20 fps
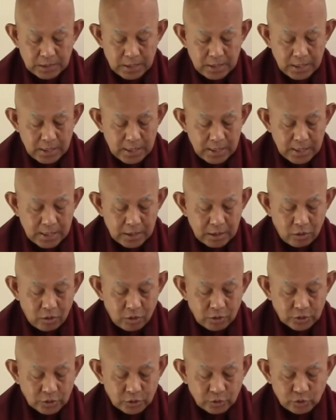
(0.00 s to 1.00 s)
And
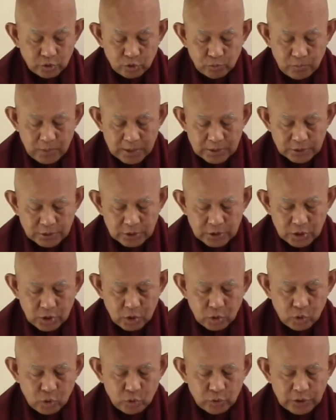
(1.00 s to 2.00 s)
also you must
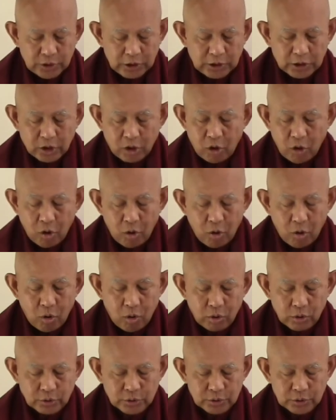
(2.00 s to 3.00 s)
know the
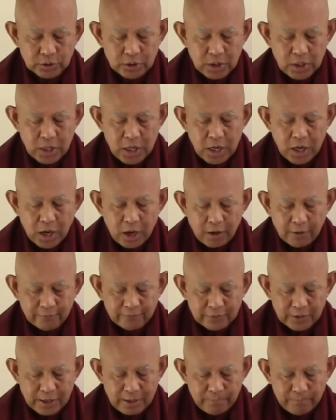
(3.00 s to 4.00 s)
cause of
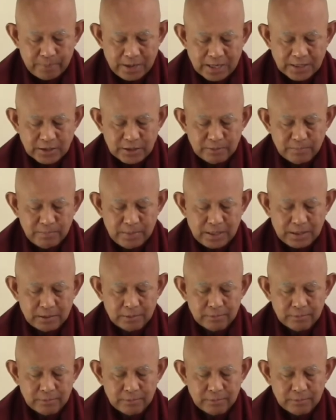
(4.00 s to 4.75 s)
the abandonment